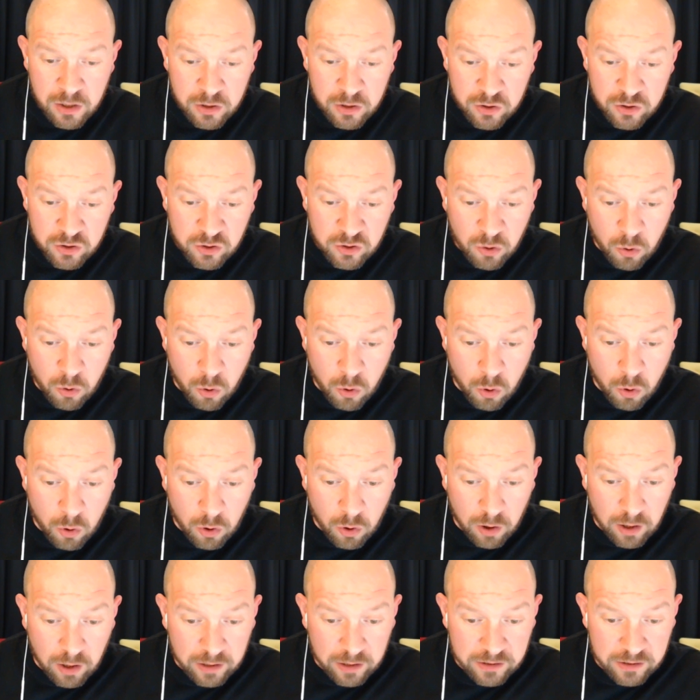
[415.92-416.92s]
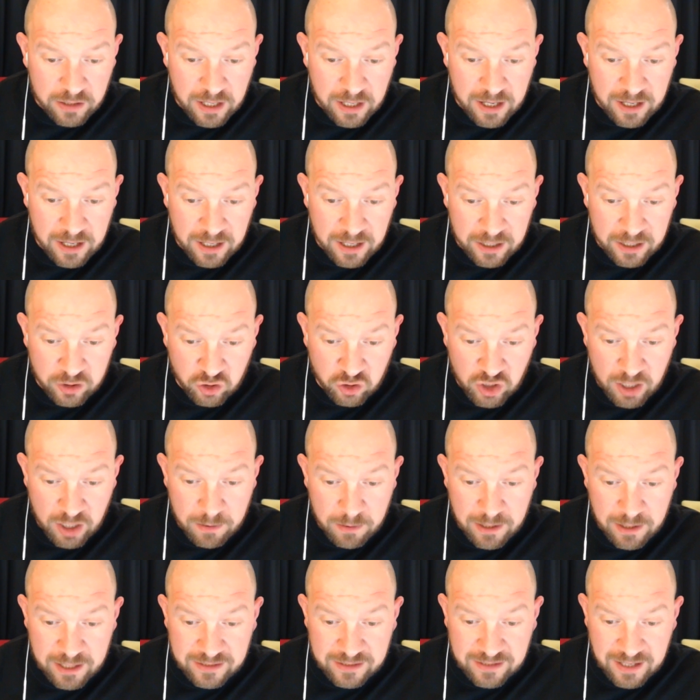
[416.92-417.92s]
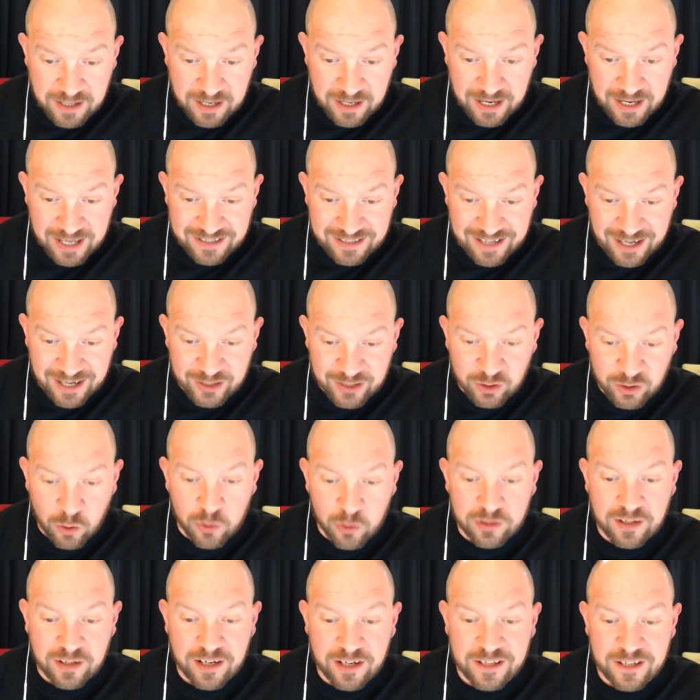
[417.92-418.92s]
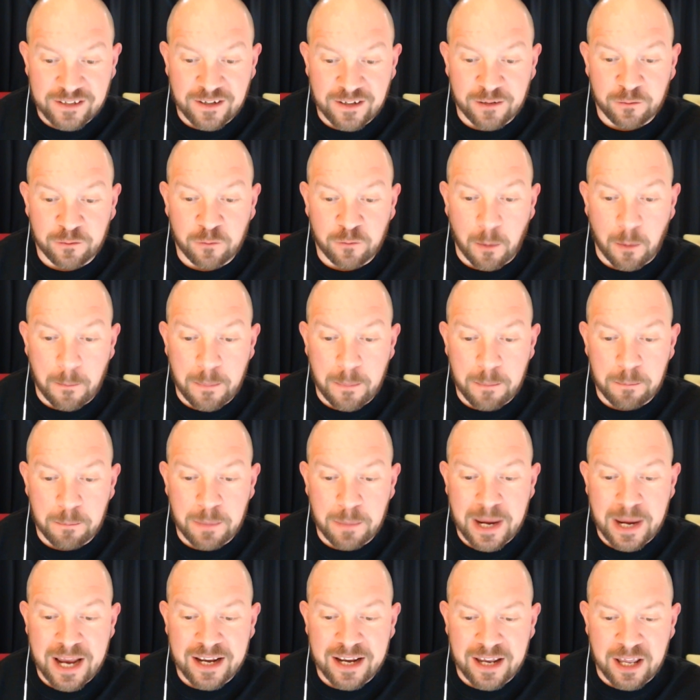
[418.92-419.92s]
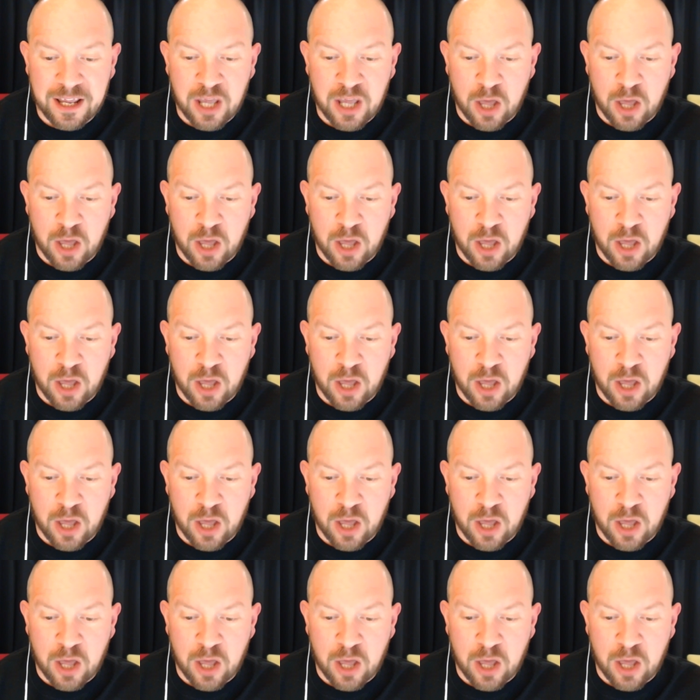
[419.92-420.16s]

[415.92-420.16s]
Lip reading: So Jamie is saying he's exhausted himself painting